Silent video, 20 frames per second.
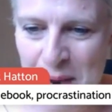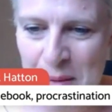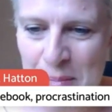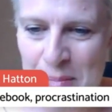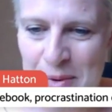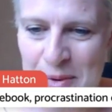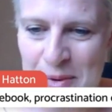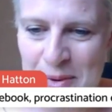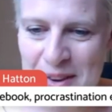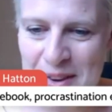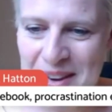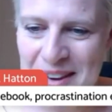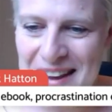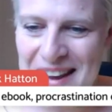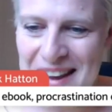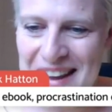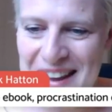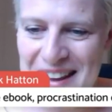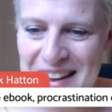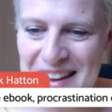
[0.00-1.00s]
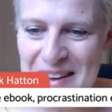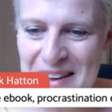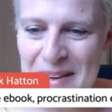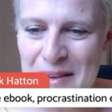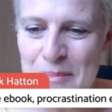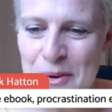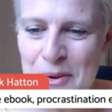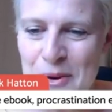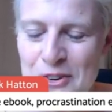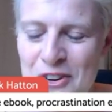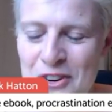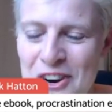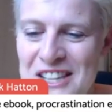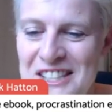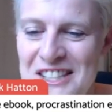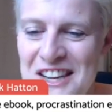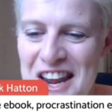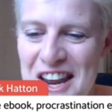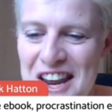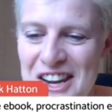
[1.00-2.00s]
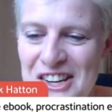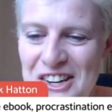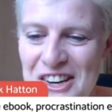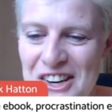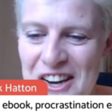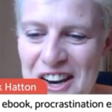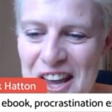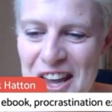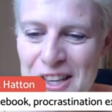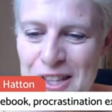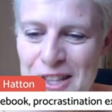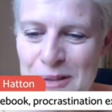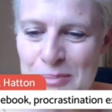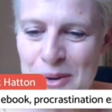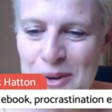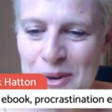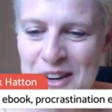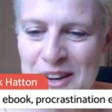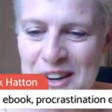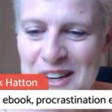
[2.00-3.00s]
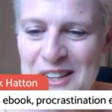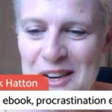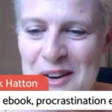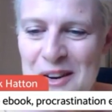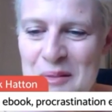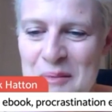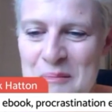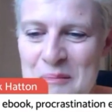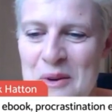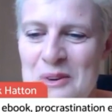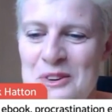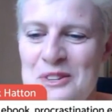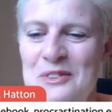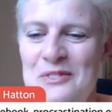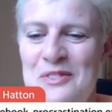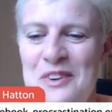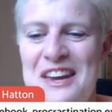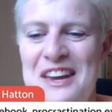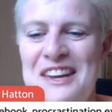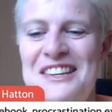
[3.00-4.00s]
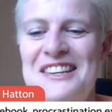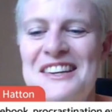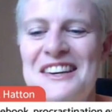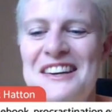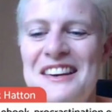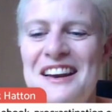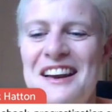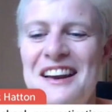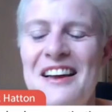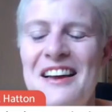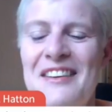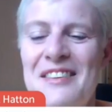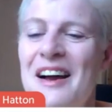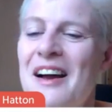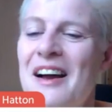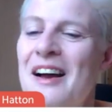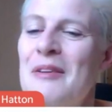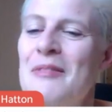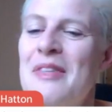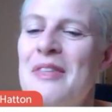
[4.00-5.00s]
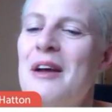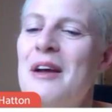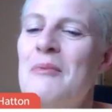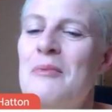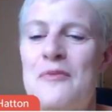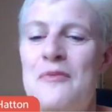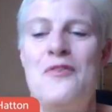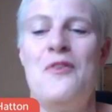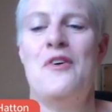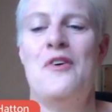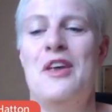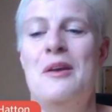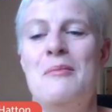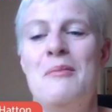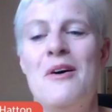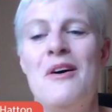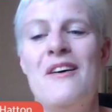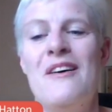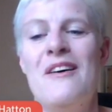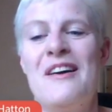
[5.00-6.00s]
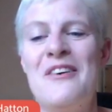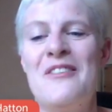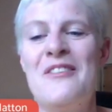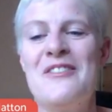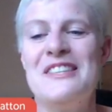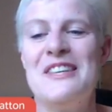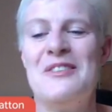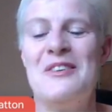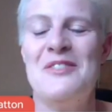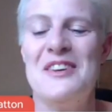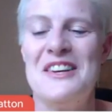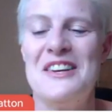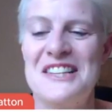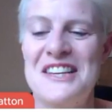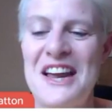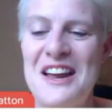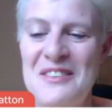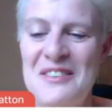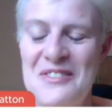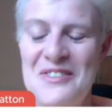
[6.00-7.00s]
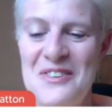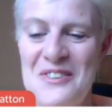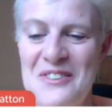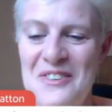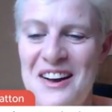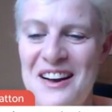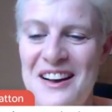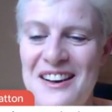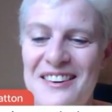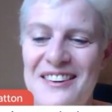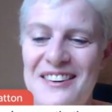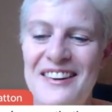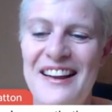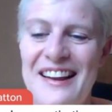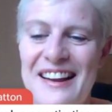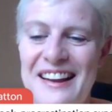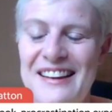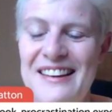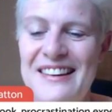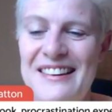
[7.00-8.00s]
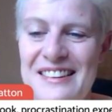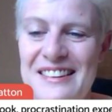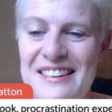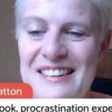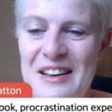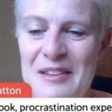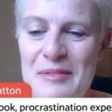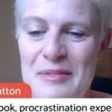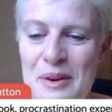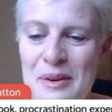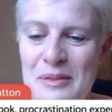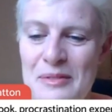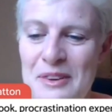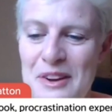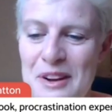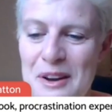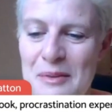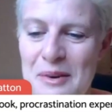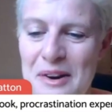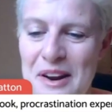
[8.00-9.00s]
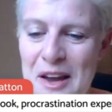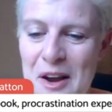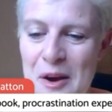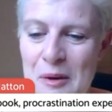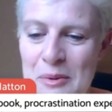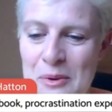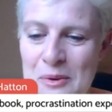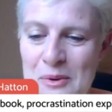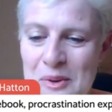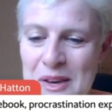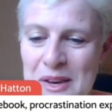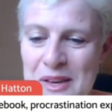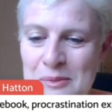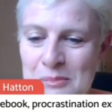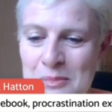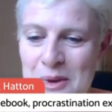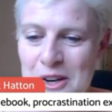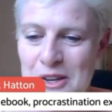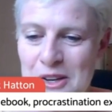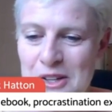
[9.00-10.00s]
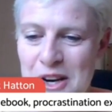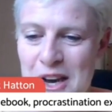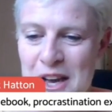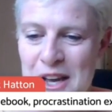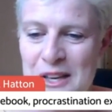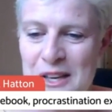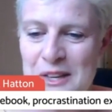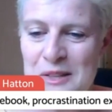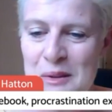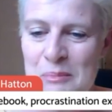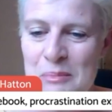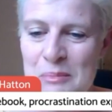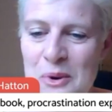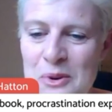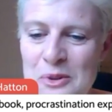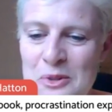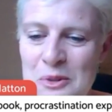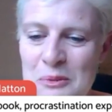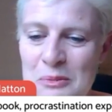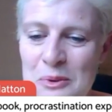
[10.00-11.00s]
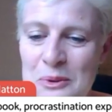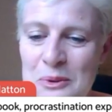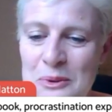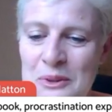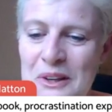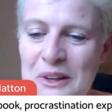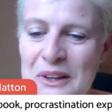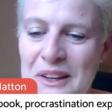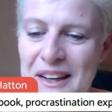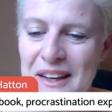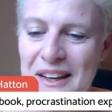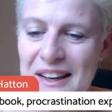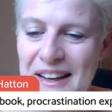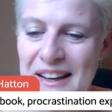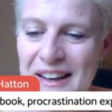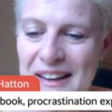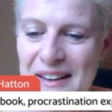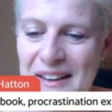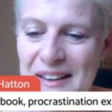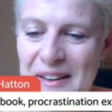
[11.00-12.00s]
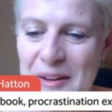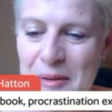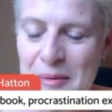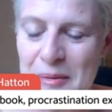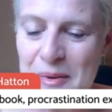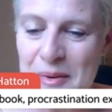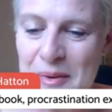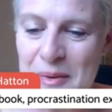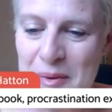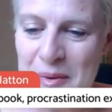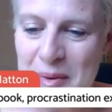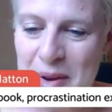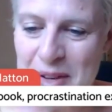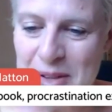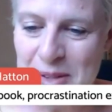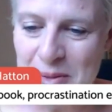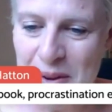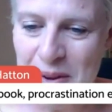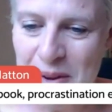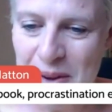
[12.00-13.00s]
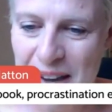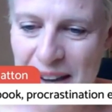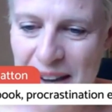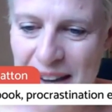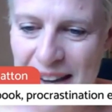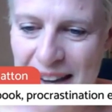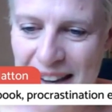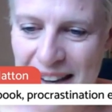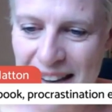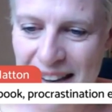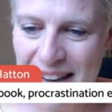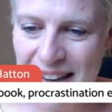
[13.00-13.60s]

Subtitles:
ebook, procrastination, expert needing motivation. I'm there for you, Mark. Obviously, we've been chatting for a while, and I really want to help you as much as possible. Who else we got here?